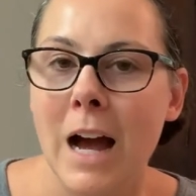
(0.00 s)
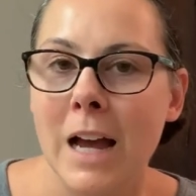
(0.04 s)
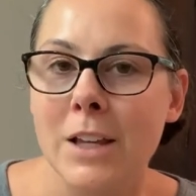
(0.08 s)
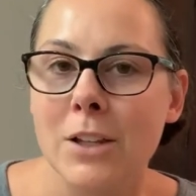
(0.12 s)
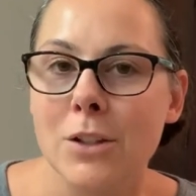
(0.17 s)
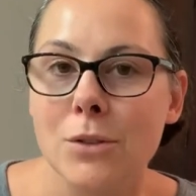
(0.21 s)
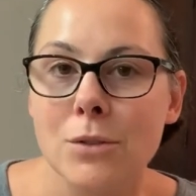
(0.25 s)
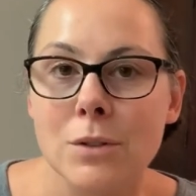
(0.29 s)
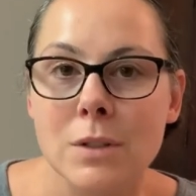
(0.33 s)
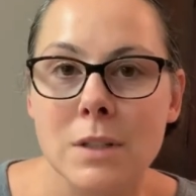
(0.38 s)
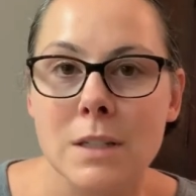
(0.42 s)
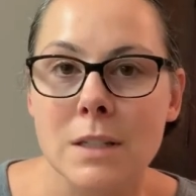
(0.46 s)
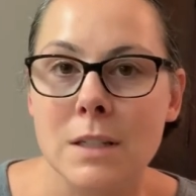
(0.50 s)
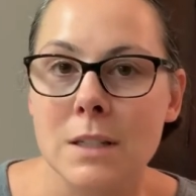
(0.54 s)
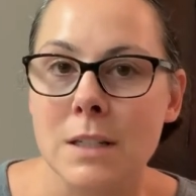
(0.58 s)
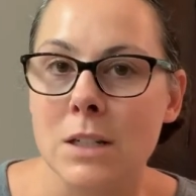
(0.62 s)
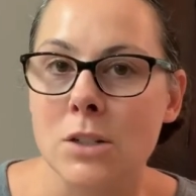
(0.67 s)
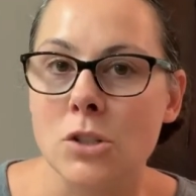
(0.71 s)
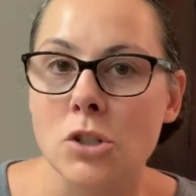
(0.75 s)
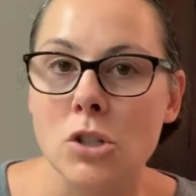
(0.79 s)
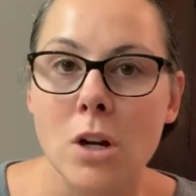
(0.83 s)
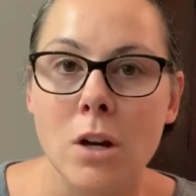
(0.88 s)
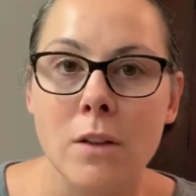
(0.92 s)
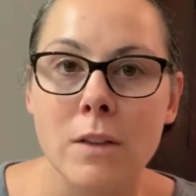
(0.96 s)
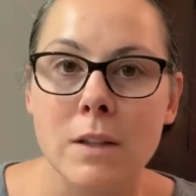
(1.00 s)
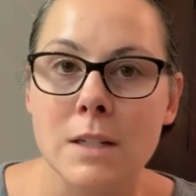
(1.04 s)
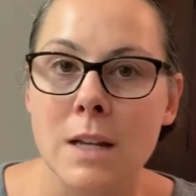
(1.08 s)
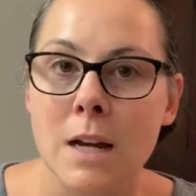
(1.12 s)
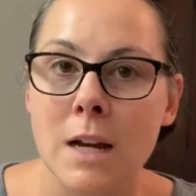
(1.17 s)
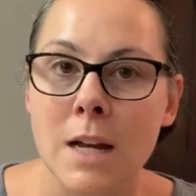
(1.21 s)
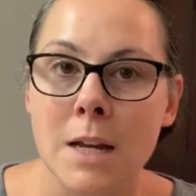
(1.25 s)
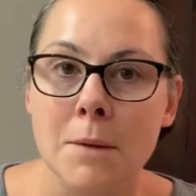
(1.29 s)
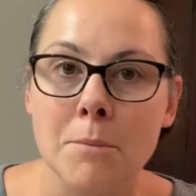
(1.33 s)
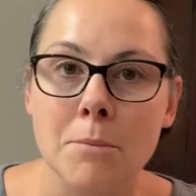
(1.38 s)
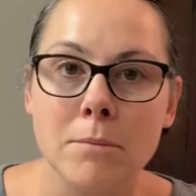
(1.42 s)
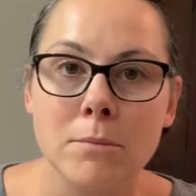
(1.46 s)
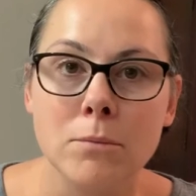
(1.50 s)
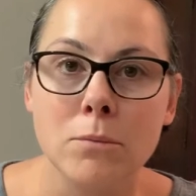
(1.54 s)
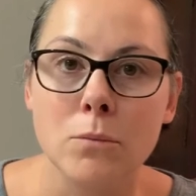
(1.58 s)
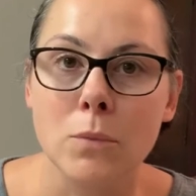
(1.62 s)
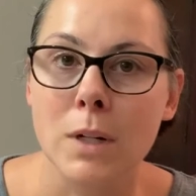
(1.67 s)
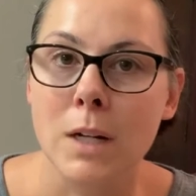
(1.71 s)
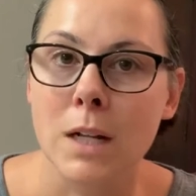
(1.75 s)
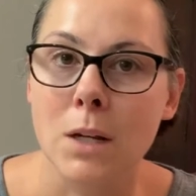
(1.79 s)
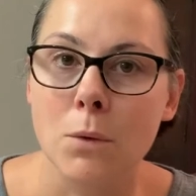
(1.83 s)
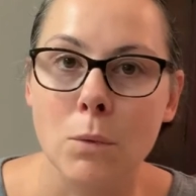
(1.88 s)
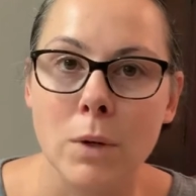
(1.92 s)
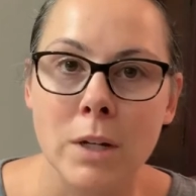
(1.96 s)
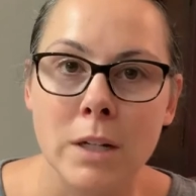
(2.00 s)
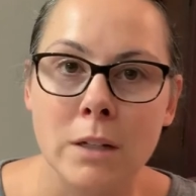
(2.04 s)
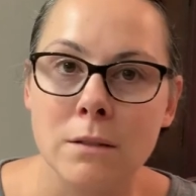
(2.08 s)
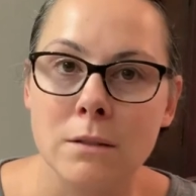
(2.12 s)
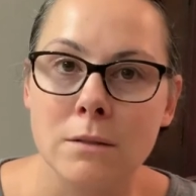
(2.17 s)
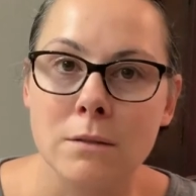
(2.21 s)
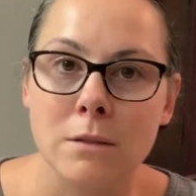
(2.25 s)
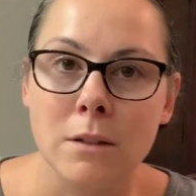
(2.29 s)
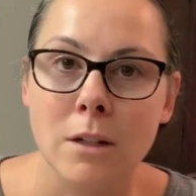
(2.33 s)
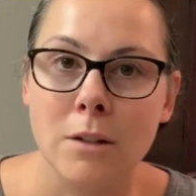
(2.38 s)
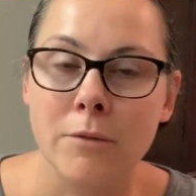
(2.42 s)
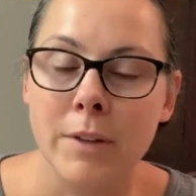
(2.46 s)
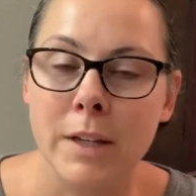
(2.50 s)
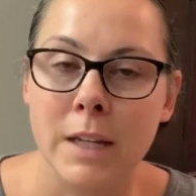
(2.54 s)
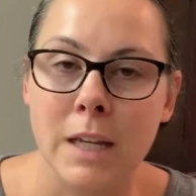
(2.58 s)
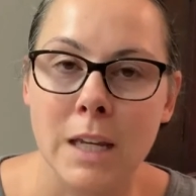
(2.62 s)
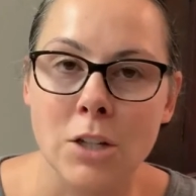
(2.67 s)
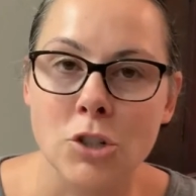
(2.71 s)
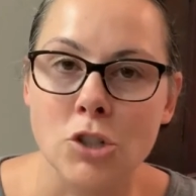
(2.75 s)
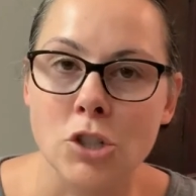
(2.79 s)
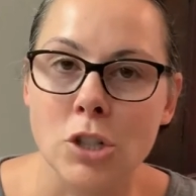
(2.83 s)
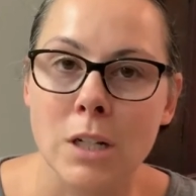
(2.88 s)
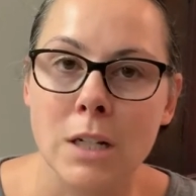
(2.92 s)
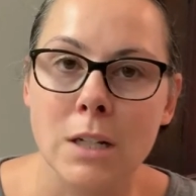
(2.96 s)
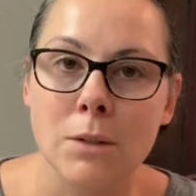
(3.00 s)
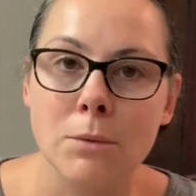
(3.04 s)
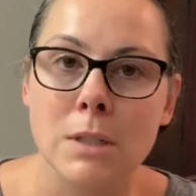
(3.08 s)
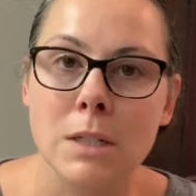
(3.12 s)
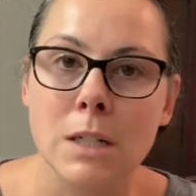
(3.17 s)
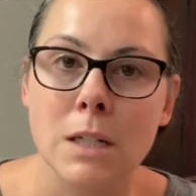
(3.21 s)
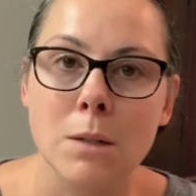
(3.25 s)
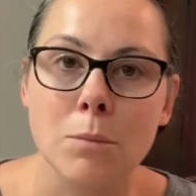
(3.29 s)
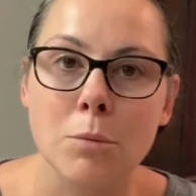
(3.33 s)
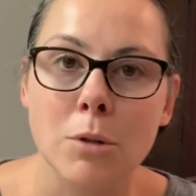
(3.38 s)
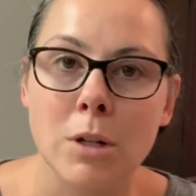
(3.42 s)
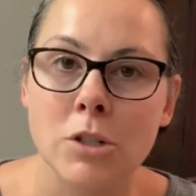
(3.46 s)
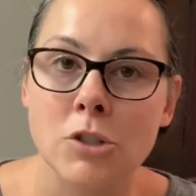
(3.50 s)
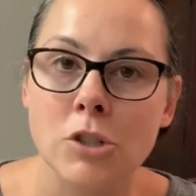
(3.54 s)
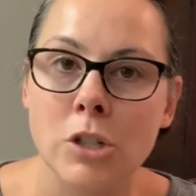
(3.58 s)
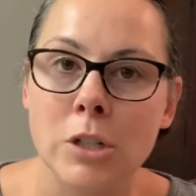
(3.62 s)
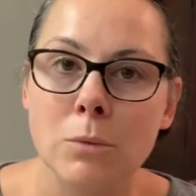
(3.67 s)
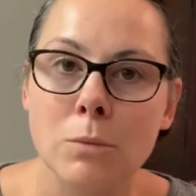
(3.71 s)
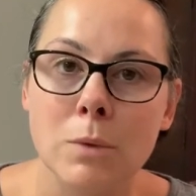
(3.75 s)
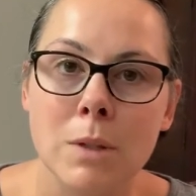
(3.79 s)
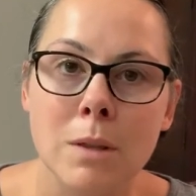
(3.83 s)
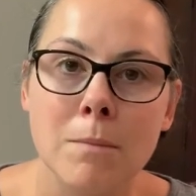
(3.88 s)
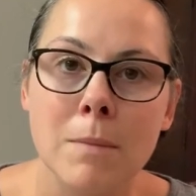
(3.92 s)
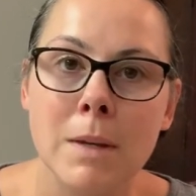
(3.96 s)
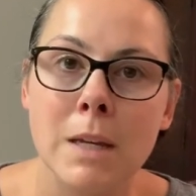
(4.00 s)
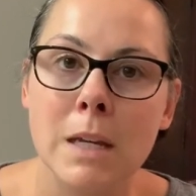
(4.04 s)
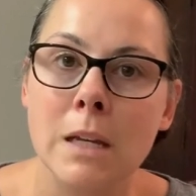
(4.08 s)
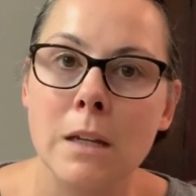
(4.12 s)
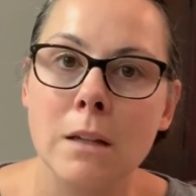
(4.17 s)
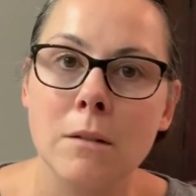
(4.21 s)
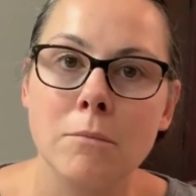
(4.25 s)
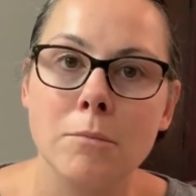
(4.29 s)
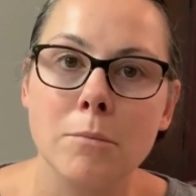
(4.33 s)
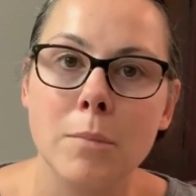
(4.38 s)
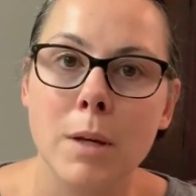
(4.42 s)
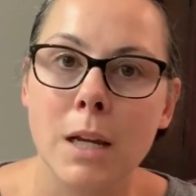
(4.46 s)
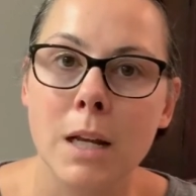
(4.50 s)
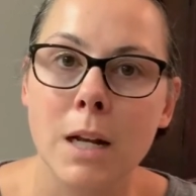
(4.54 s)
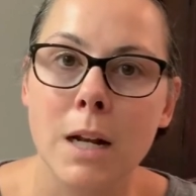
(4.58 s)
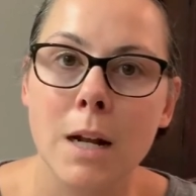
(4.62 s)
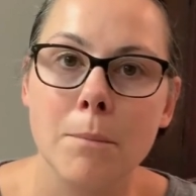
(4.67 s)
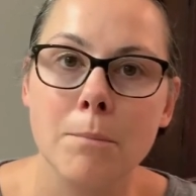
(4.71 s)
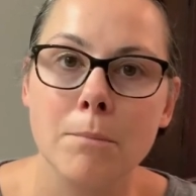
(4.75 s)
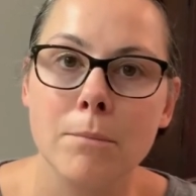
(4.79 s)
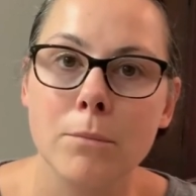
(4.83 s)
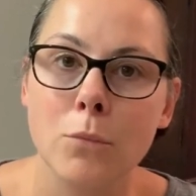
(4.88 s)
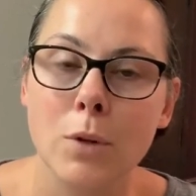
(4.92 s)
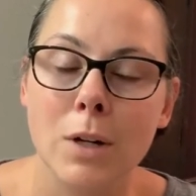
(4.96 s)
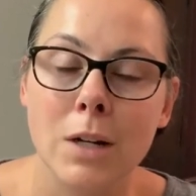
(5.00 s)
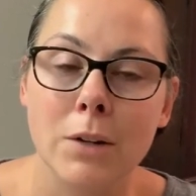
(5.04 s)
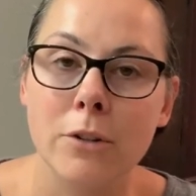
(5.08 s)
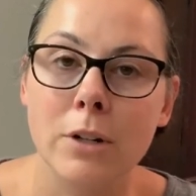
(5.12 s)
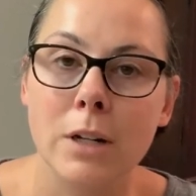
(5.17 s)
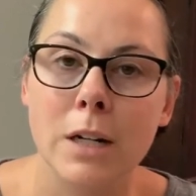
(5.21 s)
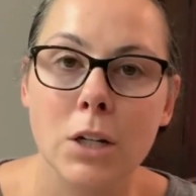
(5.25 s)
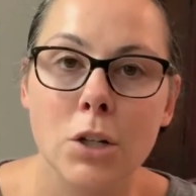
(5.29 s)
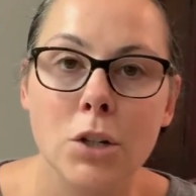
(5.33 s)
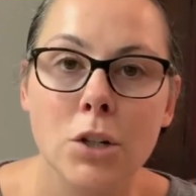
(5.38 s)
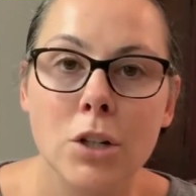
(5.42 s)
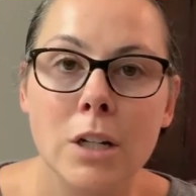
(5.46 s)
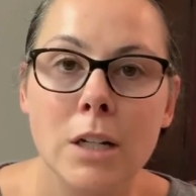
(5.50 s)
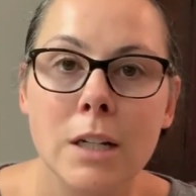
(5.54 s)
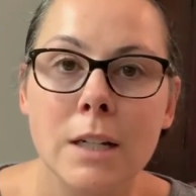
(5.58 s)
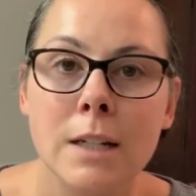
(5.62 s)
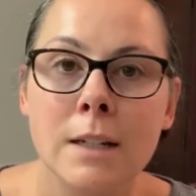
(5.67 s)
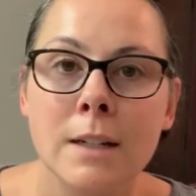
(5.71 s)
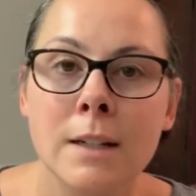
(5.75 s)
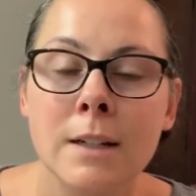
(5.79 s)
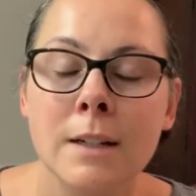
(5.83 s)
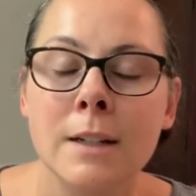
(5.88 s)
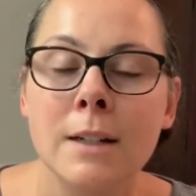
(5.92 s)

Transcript: I used to stitch all the time when I went on vacation. I would take a project with me and pick it up whenever I could.